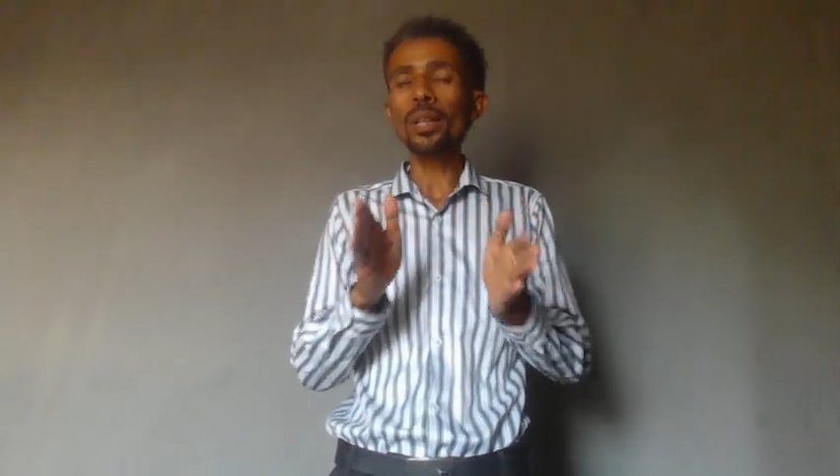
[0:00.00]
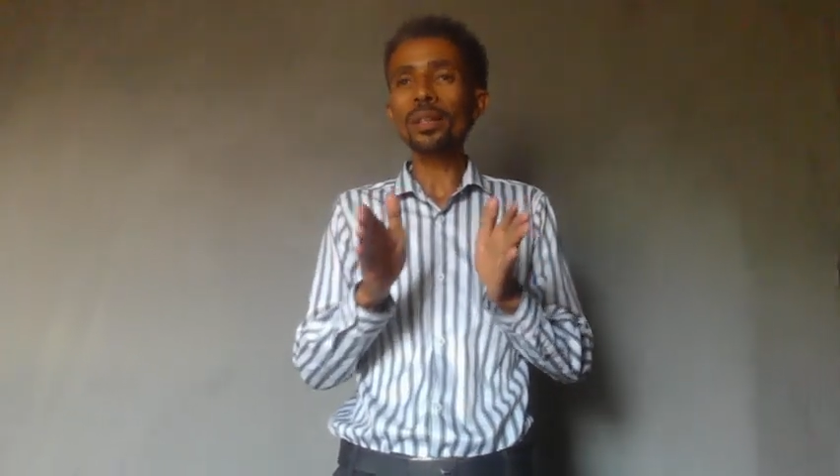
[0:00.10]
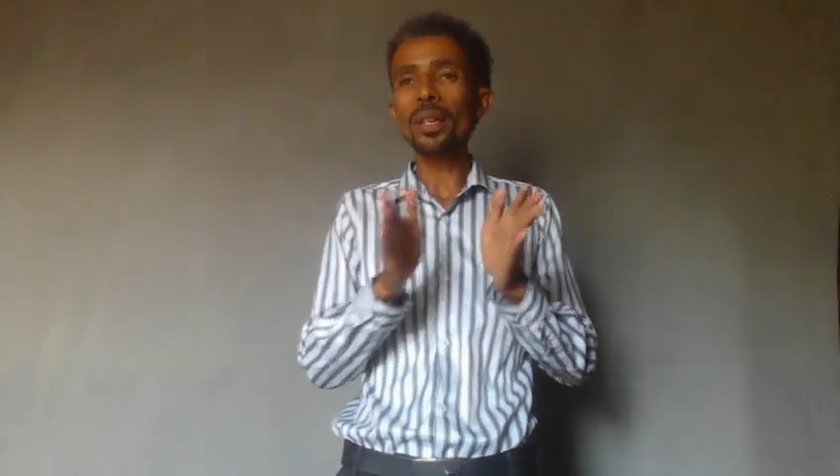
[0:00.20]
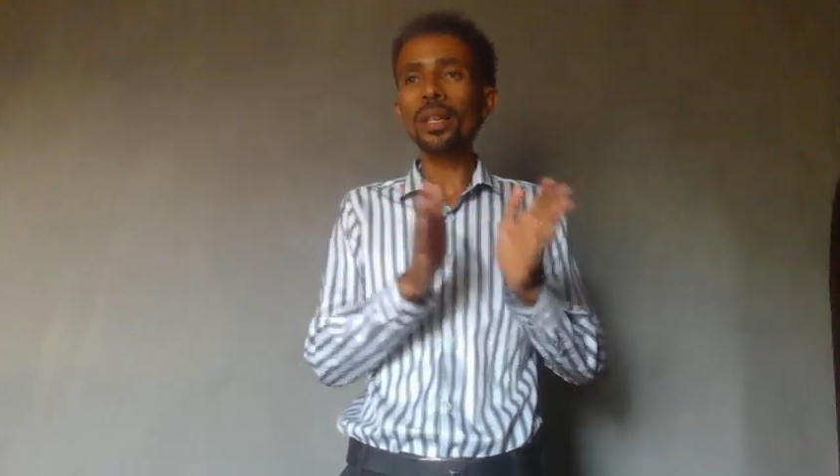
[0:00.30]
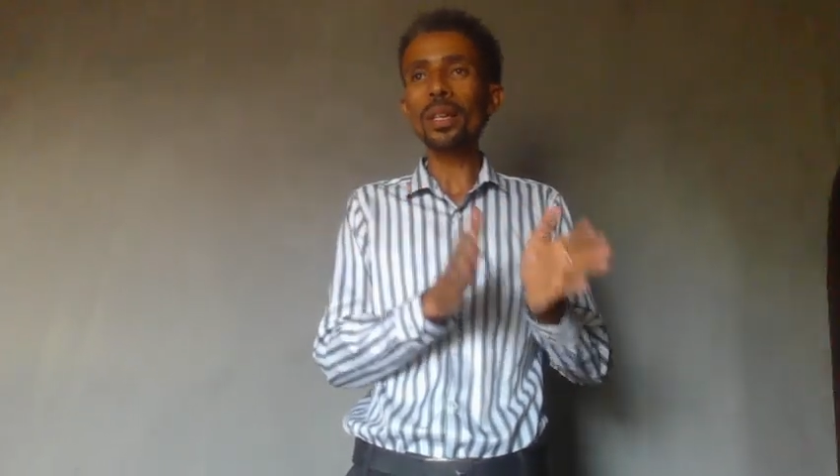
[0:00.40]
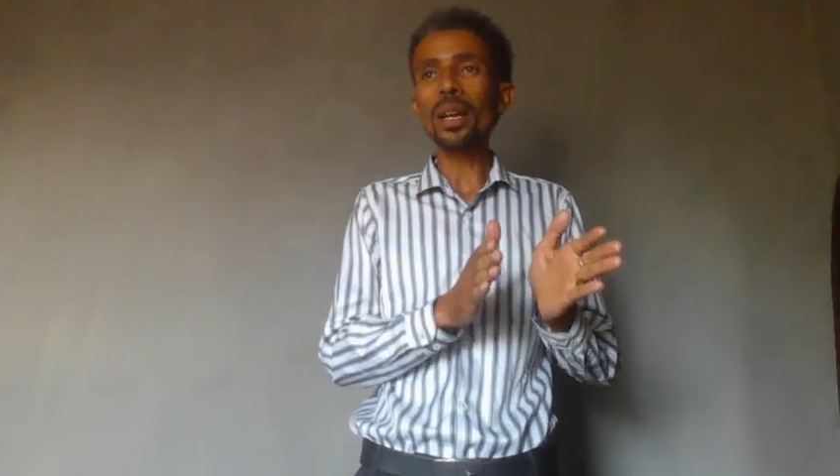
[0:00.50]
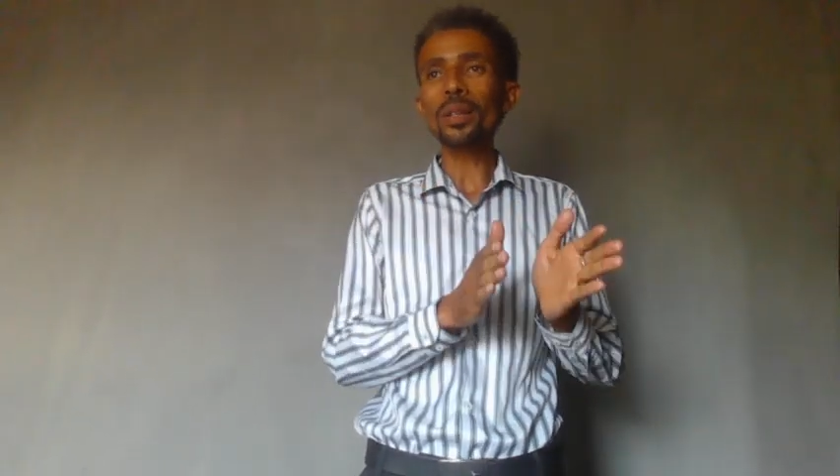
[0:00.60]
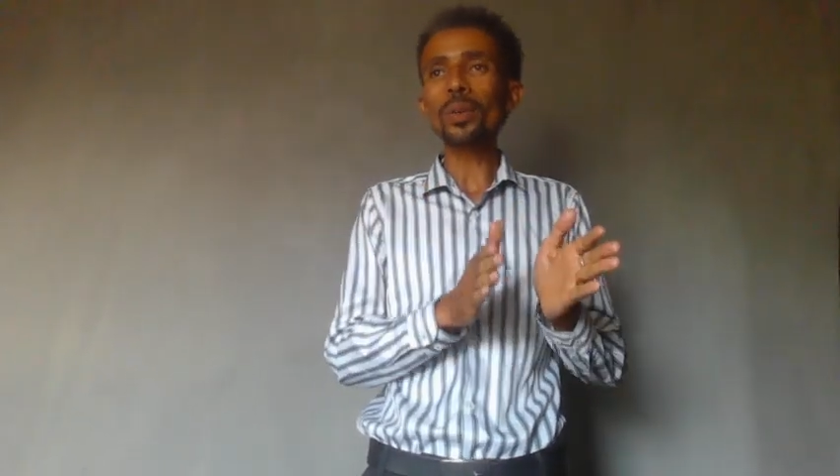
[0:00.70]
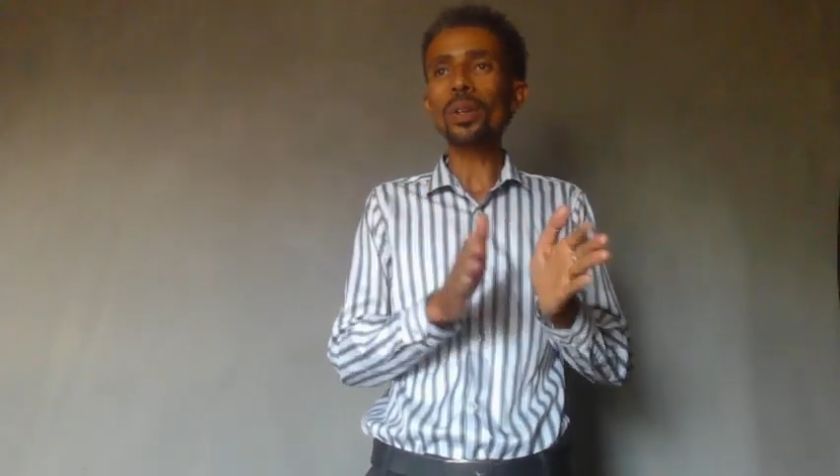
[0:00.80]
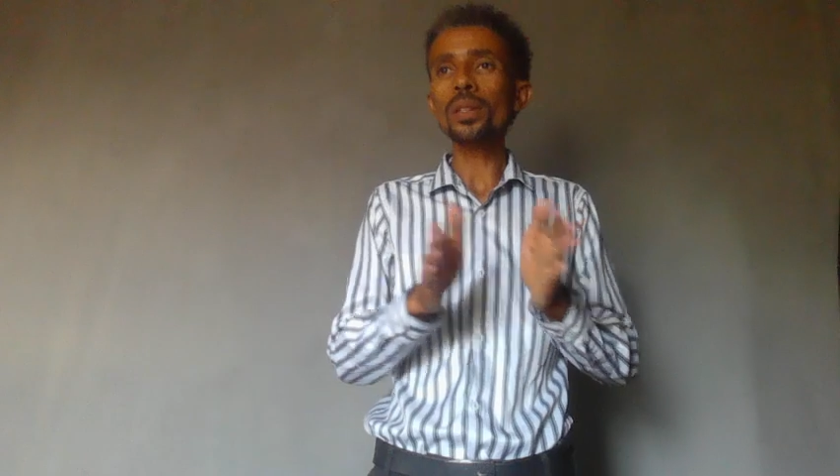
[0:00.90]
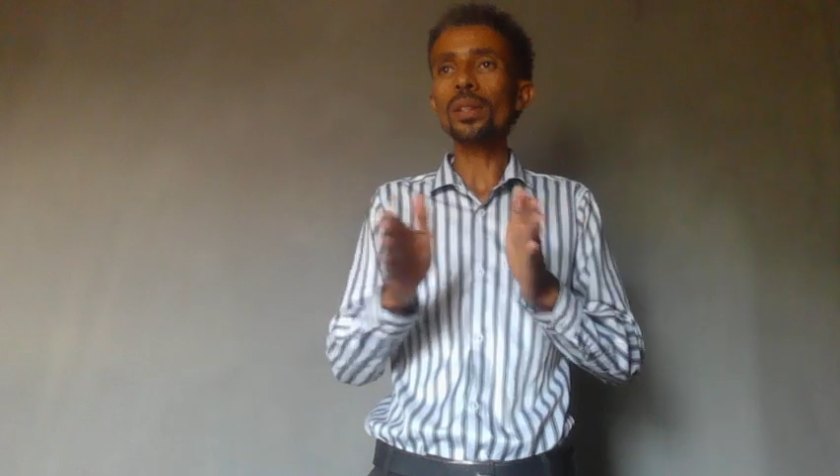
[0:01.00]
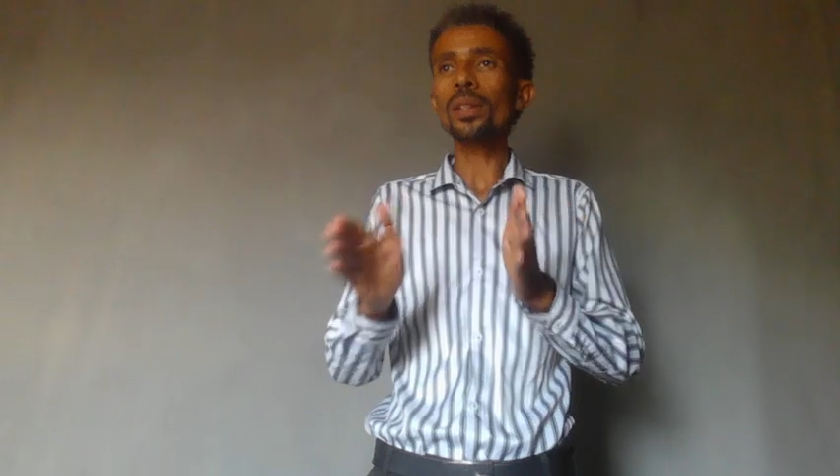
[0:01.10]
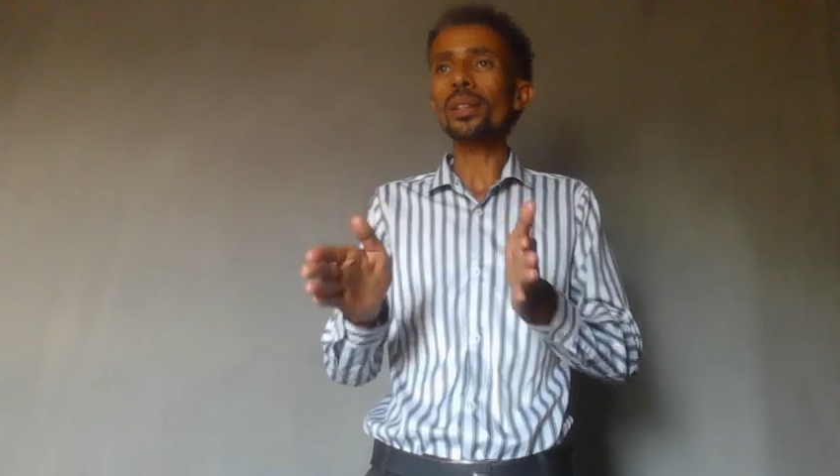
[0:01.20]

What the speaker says: training accuracy and